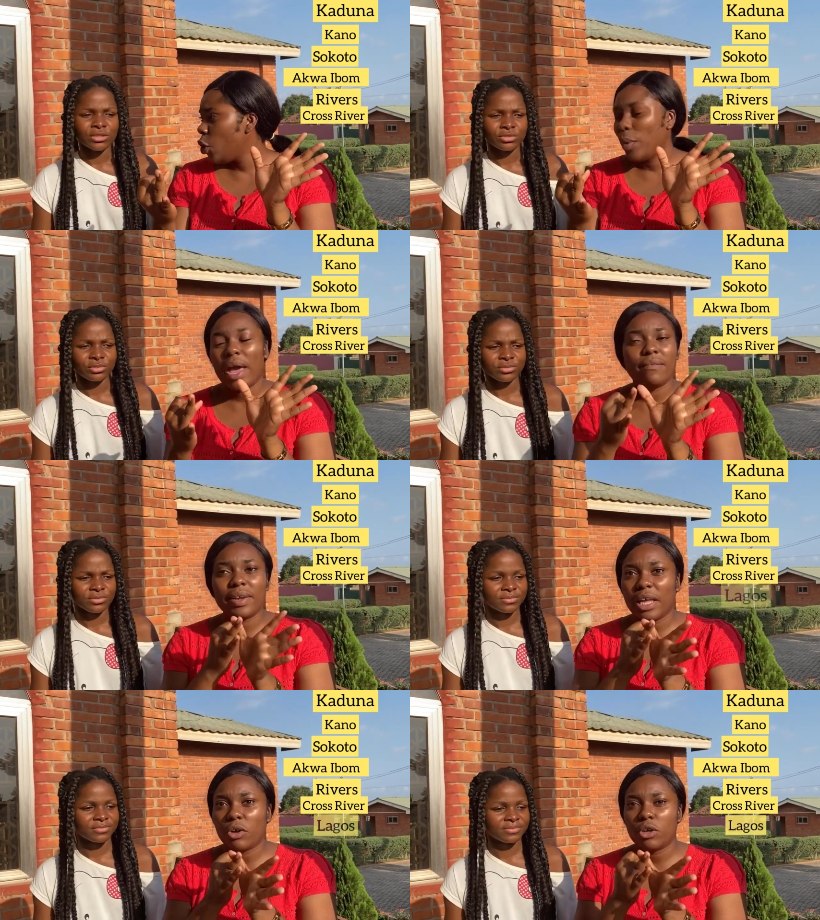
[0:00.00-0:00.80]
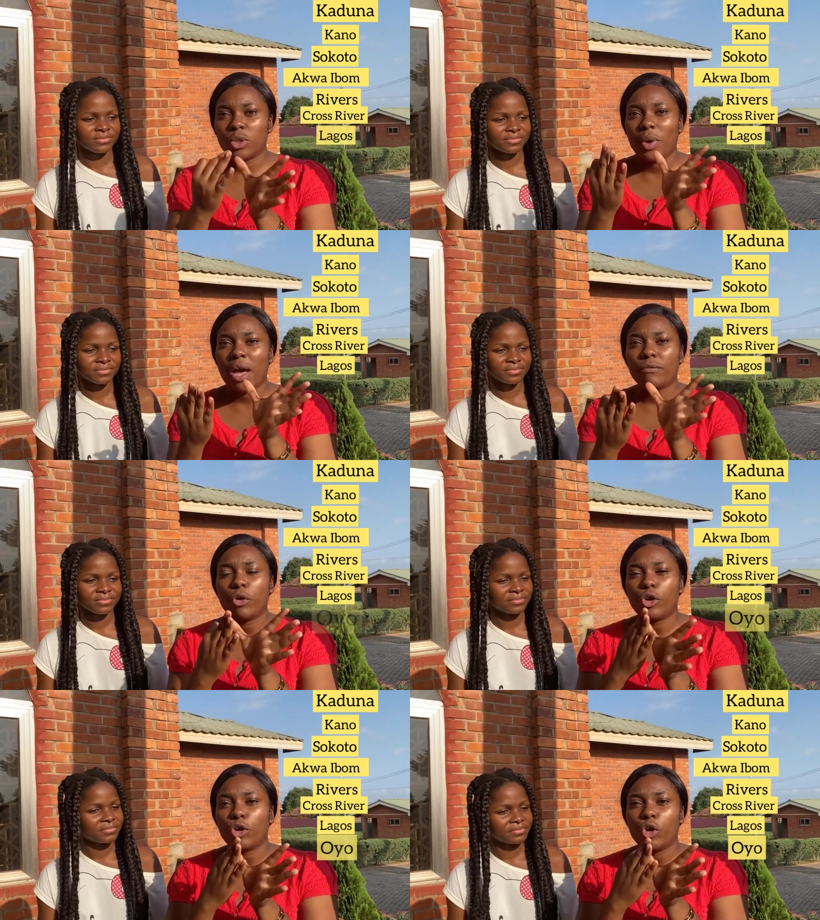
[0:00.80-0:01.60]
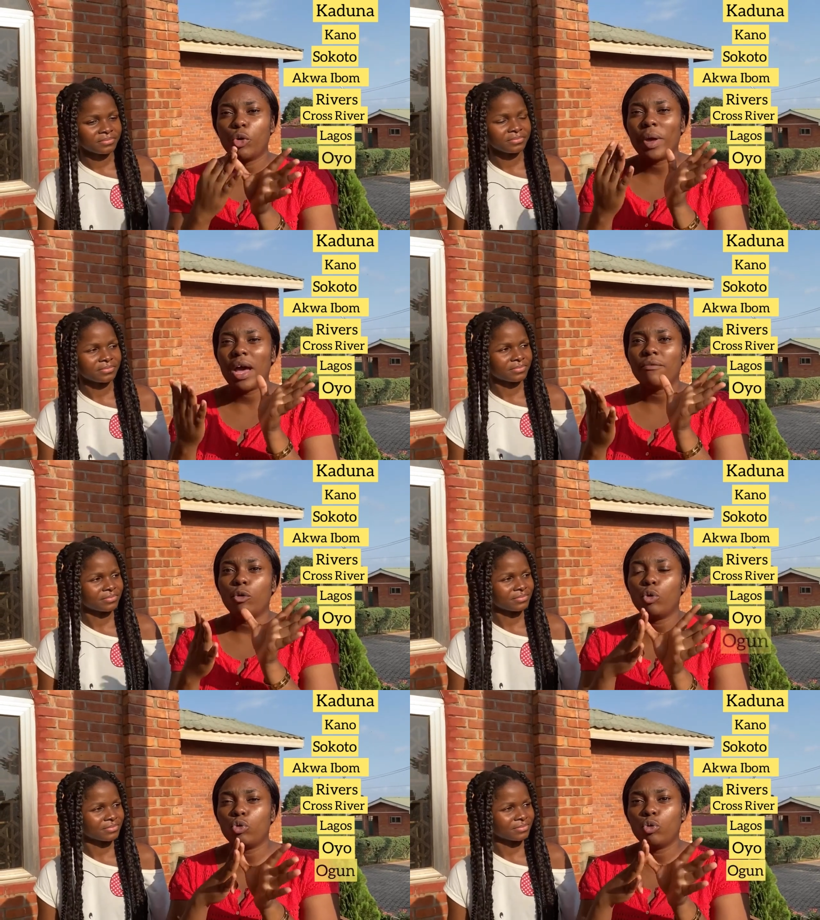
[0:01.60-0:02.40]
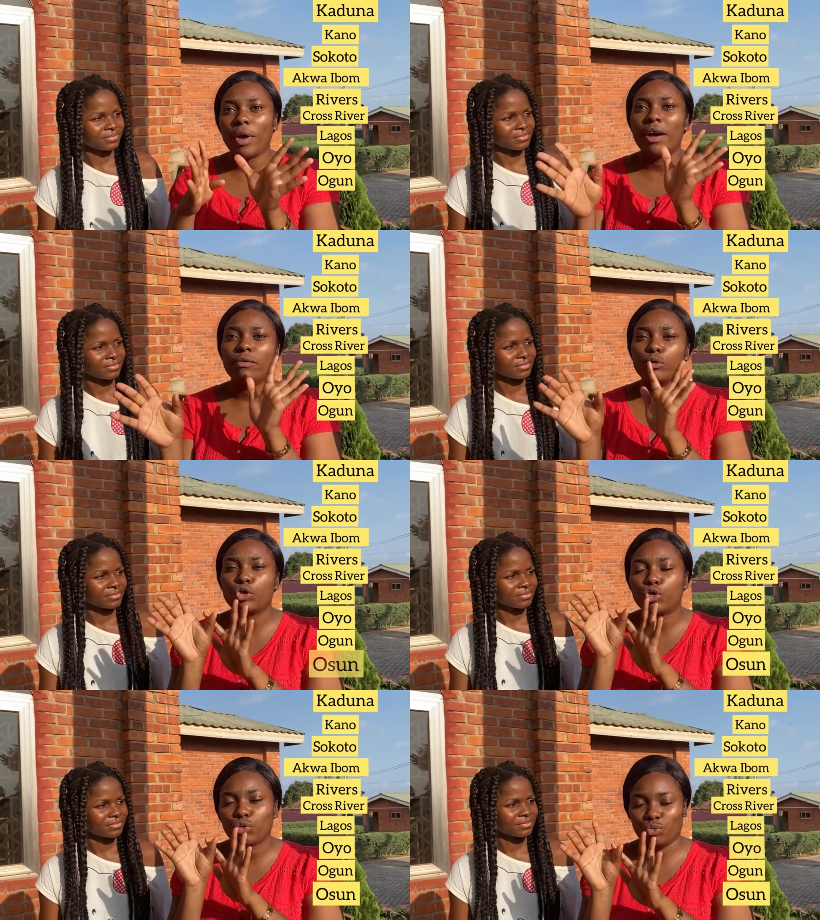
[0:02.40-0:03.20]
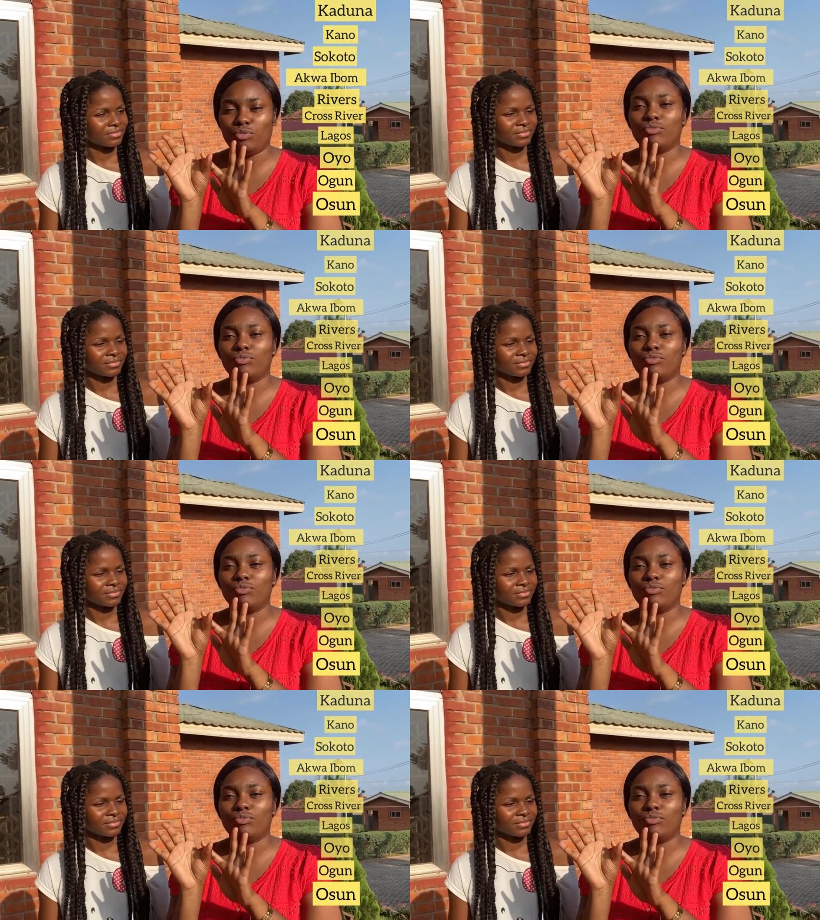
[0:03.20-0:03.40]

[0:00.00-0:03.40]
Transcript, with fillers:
Speaker 1: we have Lagos, we have Oyo, we have Ogun, we have Osun.